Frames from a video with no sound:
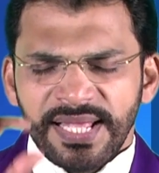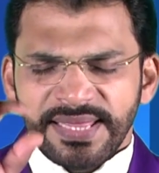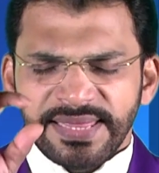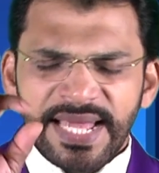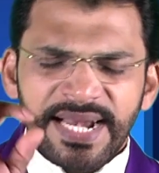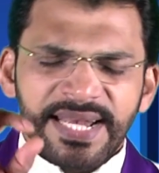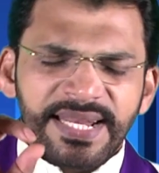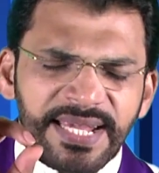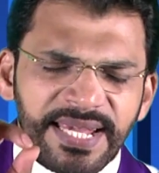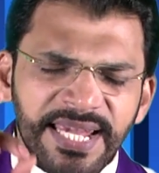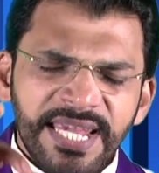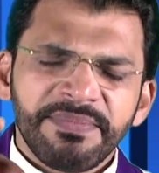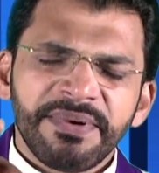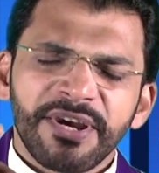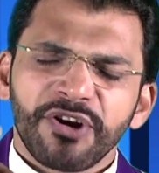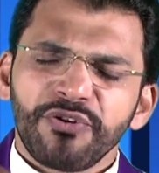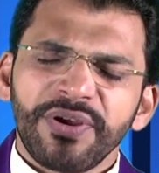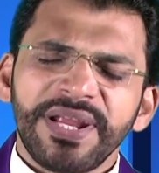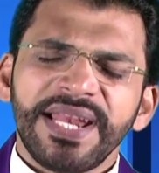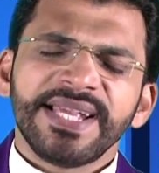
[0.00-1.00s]
that he
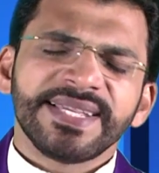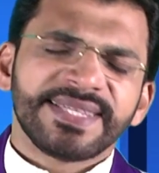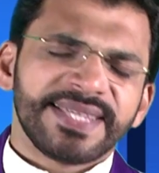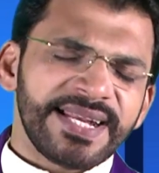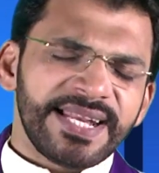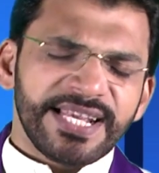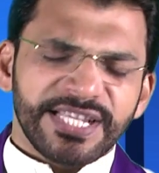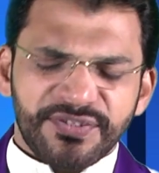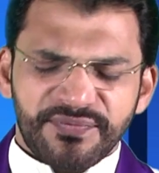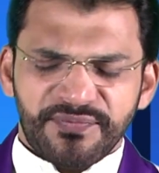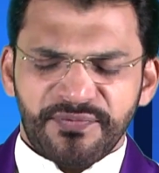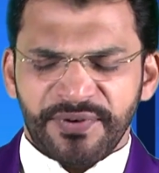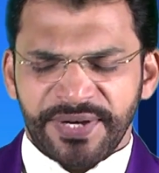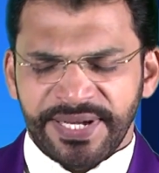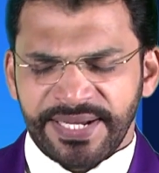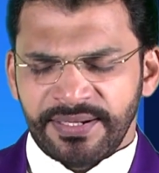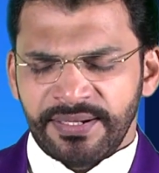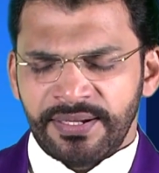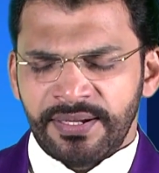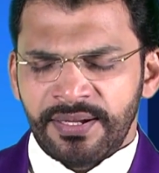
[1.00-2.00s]
may really set us
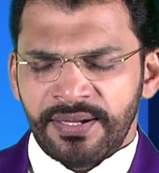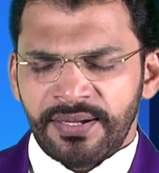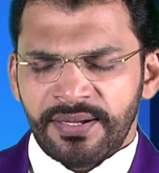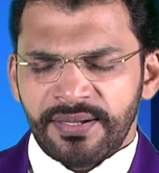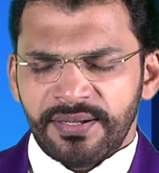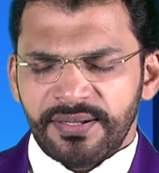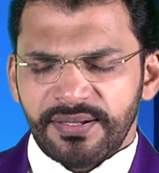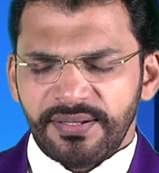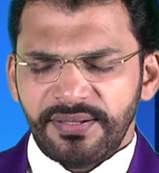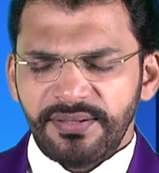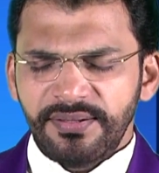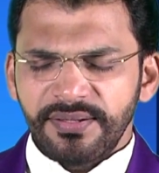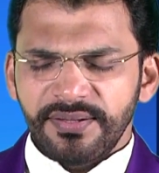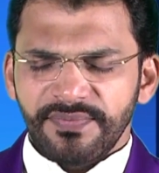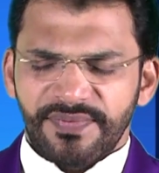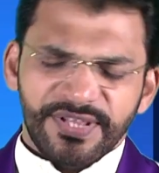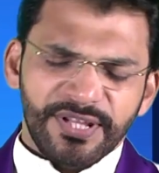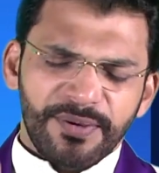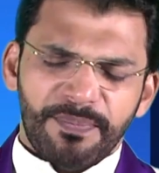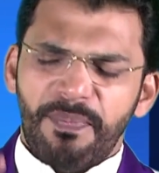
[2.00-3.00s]
free
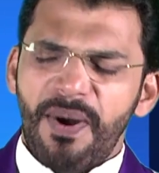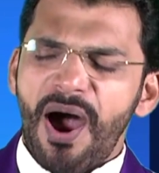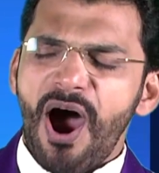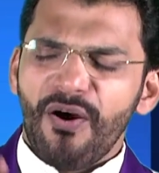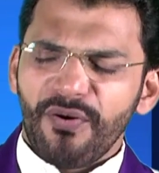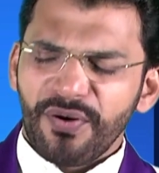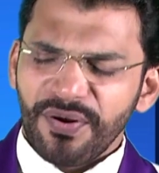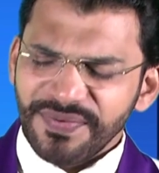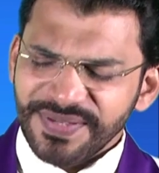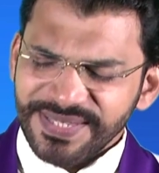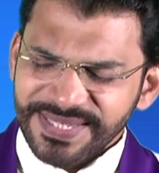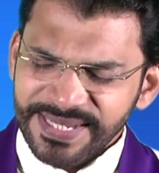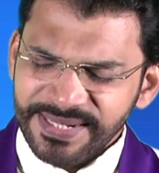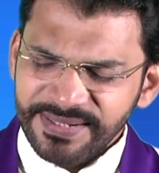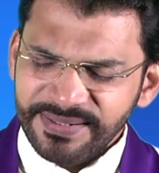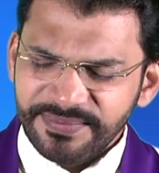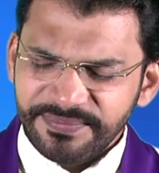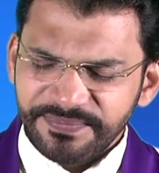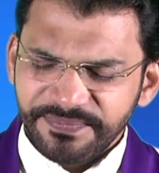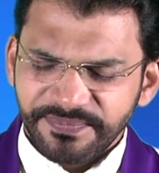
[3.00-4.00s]
from the power of
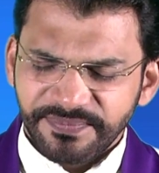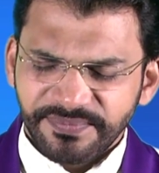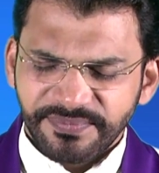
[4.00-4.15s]
sin,